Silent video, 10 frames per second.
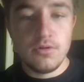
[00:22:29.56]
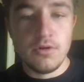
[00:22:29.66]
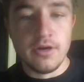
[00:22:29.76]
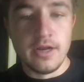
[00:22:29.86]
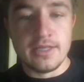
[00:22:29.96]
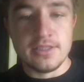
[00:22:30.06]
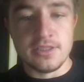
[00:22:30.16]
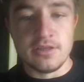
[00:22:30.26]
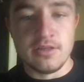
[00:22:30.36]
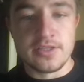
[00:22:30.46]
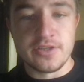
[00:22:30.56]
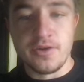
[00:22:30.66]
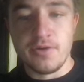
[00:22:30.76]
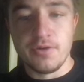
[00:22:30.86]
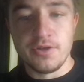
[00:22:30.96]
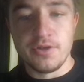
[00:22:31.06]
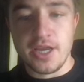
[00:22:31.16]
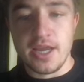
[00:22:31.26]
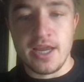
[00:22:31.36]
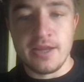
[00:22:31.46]
or not 0 less than or equal to
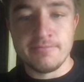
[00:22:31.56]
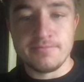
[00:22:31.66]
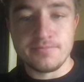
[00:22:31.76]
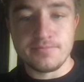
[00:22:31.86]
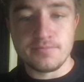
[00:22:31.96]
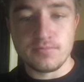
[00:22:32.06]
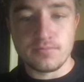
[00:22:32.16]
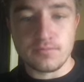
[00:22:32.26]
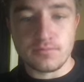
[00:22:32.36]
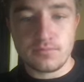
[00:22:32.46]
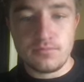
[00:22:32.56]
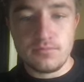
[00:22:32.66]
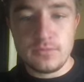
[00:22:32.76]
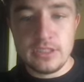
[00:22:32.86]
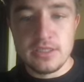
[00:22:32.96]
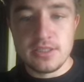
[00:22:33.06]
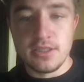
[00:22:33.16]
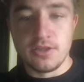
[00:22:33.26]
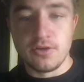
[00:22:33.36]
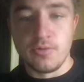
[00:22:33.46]
J, less than
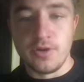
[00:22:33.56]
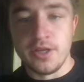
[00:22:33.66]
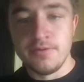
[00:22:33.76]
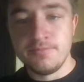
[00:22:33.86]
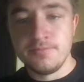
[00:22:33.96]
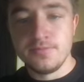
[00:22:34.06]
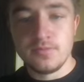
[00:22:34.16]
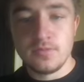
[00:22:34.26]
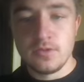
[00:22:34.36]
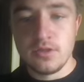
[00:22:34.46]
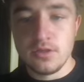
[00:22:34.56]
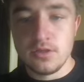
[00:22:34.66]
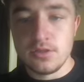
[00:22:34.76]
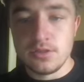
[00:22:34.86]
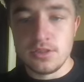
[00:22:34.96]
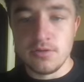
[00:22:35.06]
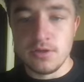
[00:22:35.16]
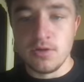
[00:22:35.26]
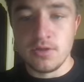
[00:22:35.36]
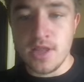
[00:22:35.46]
length of grid,
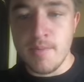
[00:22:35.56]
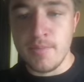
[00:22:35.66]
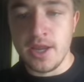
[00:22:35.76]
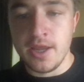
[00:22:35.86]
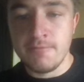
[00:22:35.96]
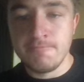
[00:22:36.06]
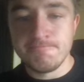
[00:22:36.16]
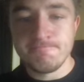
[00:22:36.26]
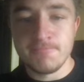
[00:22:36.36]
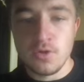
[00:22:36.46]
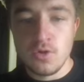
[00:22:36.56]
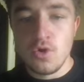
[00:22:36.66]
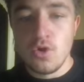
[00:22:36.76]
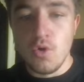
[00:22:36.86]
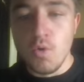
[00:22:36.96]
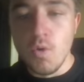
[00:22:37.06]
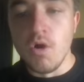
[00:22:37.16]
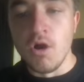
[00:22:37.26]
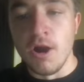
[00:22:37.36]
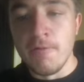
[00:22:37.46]
0, with M by N.
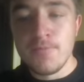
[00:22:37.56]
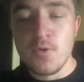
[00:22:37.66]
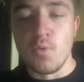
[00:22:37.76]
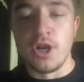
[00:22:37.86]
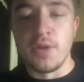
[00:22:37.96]
Or we're in a